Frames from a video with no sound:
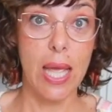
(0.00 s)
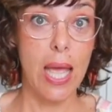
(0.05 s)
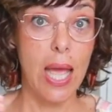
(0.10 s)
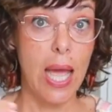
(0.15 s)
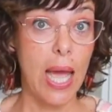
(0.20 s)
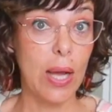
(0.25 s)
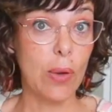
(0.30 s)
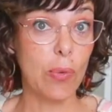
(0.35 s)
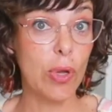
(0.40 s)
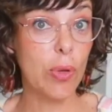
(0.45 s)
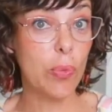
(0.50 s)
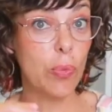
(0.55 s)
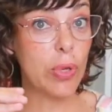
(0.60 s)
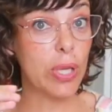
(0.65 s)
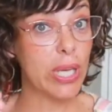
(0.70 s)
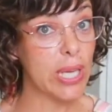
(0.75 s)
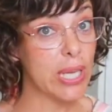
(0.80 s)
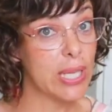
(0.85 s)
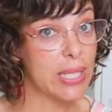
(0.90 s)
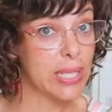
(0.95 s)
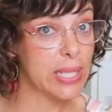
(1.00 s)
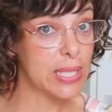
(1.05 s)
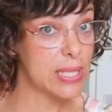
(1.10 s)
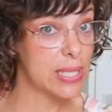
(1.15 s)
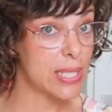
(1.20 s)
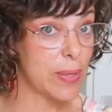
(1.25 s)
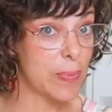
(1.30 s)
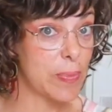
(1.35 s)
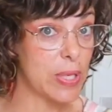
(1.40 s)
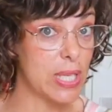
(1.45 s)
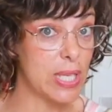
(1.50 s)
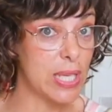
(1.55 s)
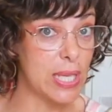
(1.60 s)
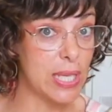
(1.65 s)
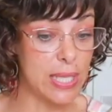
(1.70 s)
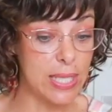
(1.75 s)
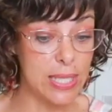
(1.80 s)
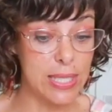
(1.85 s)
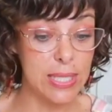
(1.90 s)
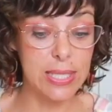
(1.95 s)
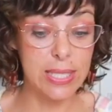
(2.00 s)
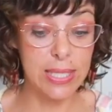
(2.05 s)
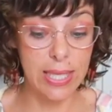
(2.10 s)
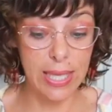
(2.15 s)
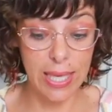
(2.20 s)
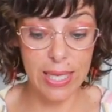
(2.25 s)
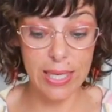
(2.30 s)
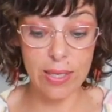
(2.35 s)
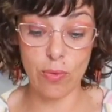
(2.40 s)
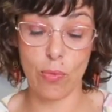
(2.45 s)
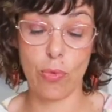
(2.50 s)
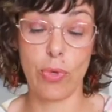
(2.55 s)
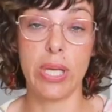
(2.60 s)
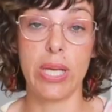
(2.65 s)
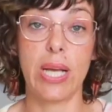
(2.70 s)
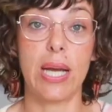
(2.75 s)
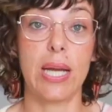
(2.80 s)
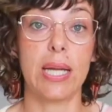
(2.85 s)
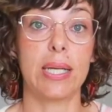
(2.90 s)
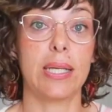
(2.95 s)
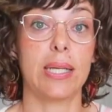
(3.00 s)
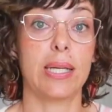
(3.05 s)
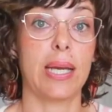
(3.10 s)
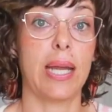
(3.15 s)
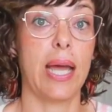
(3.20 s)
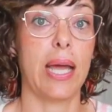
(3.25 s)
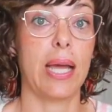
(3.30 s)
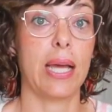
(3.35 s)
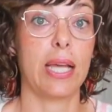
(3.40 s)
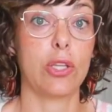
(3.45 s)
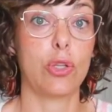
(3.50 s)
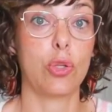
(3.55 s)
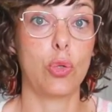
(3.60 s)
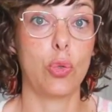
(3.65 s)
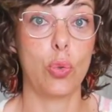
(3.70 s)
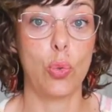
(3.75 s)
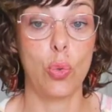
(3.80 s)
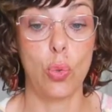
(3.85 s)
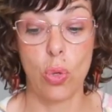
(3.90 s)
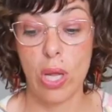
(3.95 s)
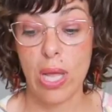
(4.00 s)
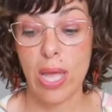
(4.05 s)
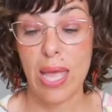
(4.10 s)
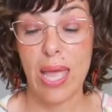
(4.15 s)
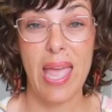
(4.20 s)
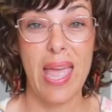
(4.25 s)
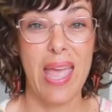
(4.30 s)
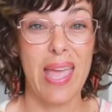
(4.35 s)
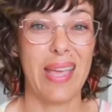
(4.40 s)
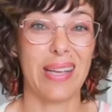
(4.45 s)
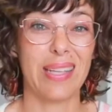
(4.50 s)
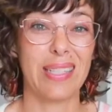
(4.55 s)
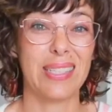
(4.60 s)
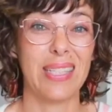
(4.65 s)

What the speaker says: And when we get histamine release, then we can react to eggs.